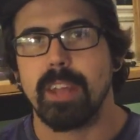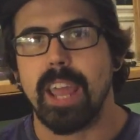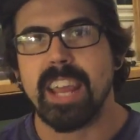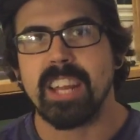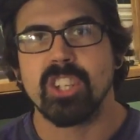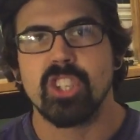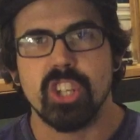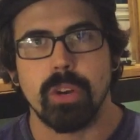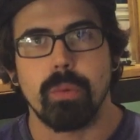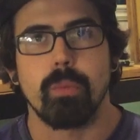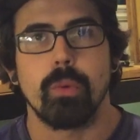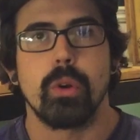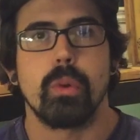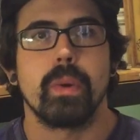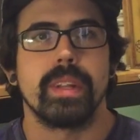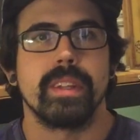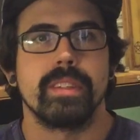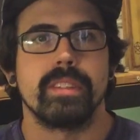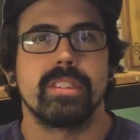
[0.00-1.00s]
ancient
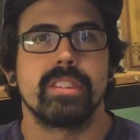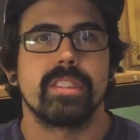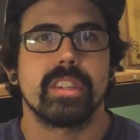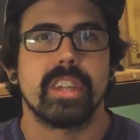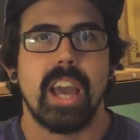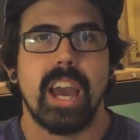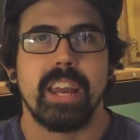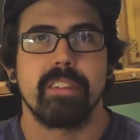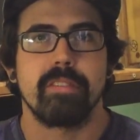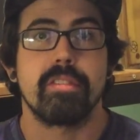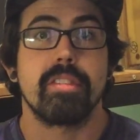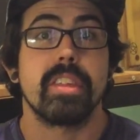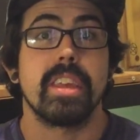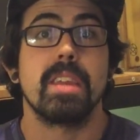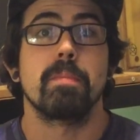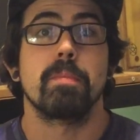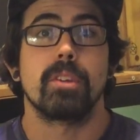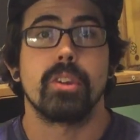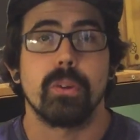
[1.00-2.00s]
ruins kind of
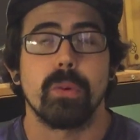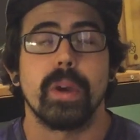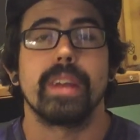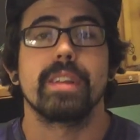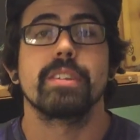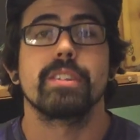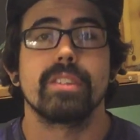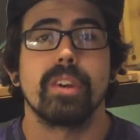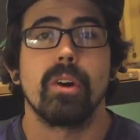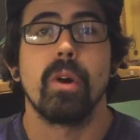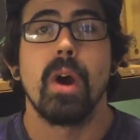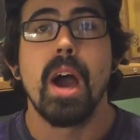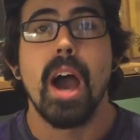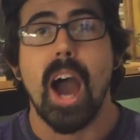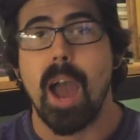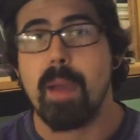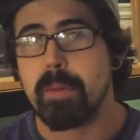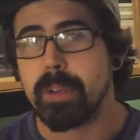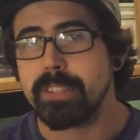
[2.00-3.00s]
theme to it. So
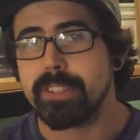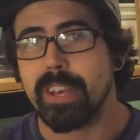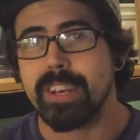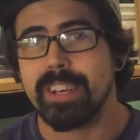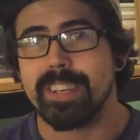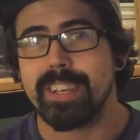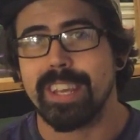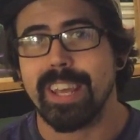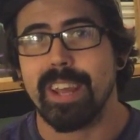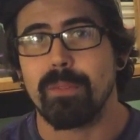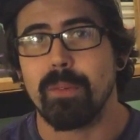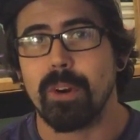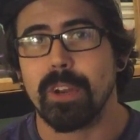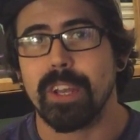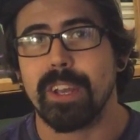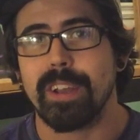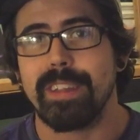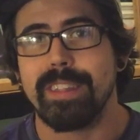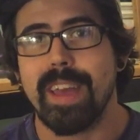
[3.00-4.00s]
I'm excited to get
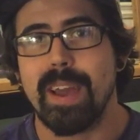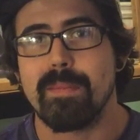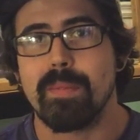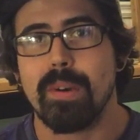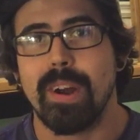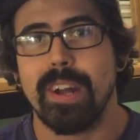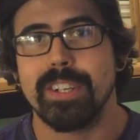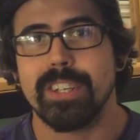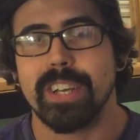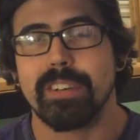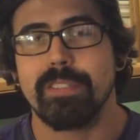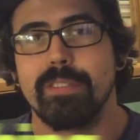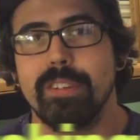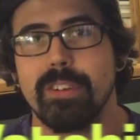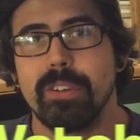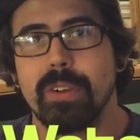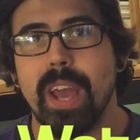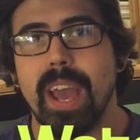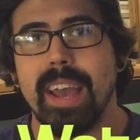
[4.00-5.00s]
working on that project for
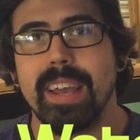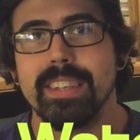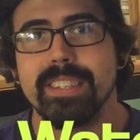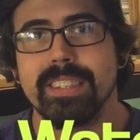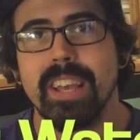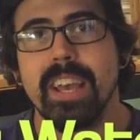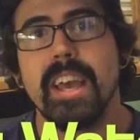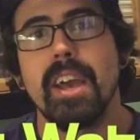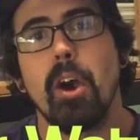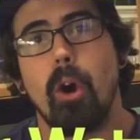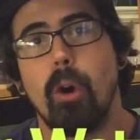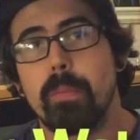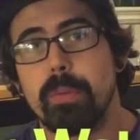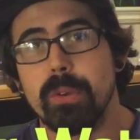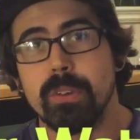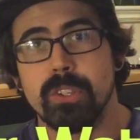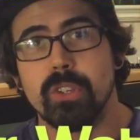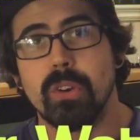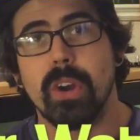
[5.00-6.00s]
you guys. Hope
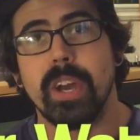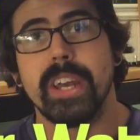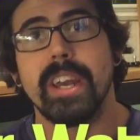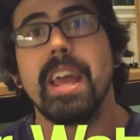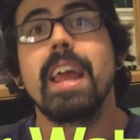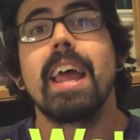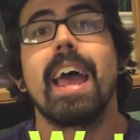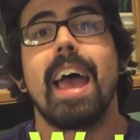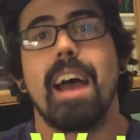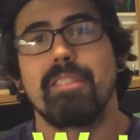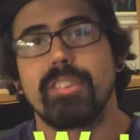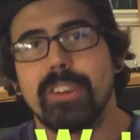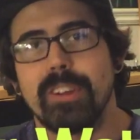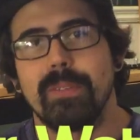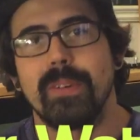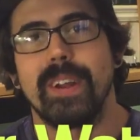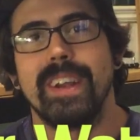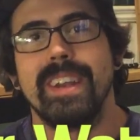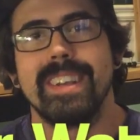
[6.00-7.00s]
you enjoyed. Have a
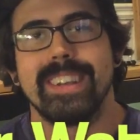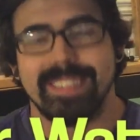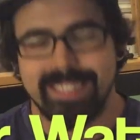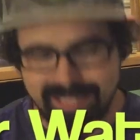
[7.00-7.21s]
good one.